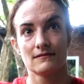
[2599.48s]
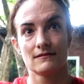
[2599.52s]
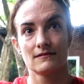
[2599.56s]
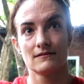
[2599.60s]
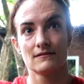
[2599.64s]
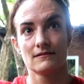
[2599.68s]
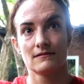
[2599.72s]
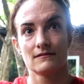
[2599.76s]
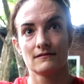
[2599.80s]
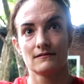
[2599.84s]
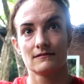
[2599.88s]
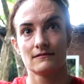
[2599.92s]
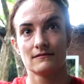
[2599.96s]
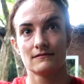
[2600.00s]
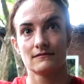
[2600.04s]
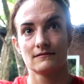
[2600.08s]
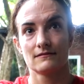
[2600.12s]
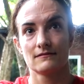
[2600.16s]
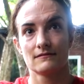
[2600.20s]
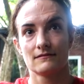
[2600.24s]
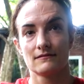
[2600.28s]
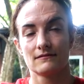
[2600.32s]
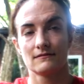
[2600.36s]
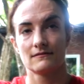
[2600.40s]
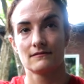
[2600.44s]
which
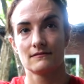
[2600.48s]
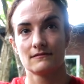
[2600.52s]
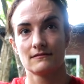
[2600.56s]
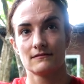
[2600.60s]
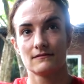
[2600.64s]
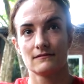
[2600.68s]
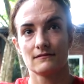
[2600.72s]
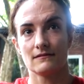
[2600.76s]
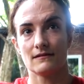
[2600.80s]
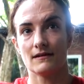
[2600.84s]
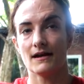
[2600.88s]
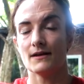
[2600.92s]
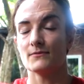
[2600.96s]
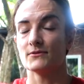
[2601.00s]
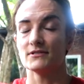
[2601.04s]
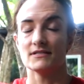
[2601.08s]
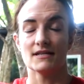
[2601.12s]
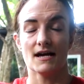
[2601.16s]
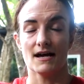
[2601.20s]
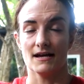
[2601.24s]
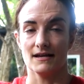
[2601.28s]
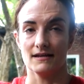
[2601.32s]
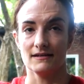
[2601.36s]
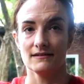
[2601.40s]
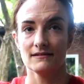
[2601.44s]
hopefully is not the case, I would
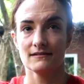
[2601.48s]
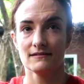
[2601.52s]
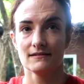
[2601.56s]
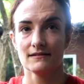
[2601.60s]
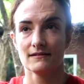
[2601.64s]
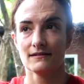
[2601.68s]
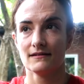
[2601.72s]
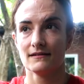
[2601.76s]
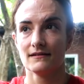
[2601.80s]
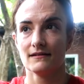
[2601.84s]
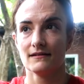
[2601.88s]
die. Yeah.